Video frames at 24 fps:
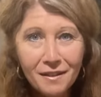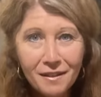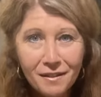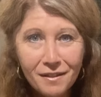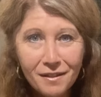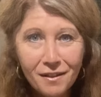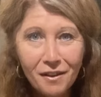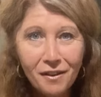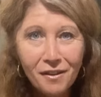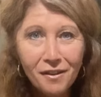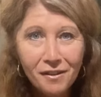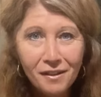
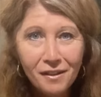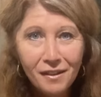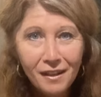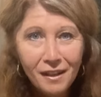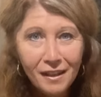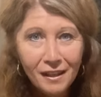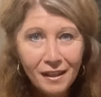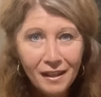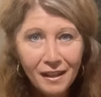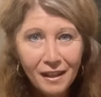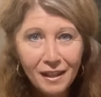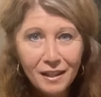So
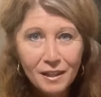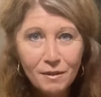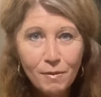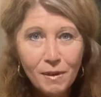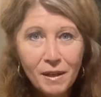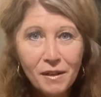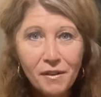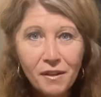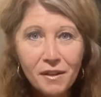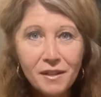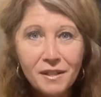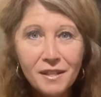it's one
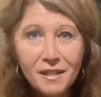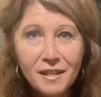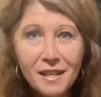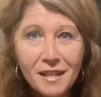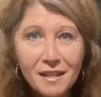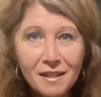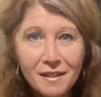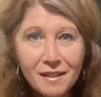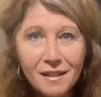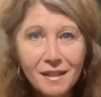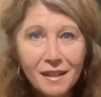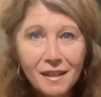of those
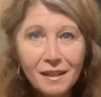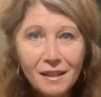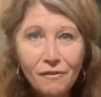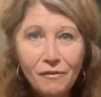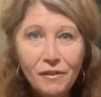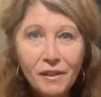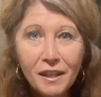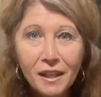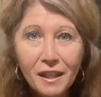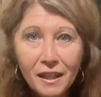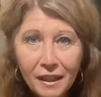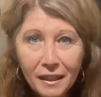things that if you
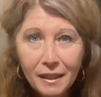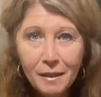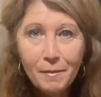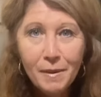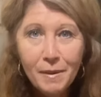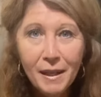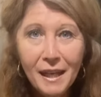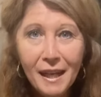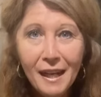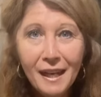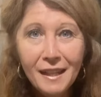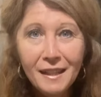can
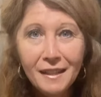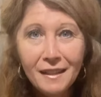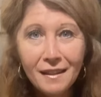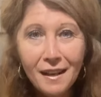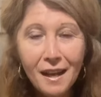eliminate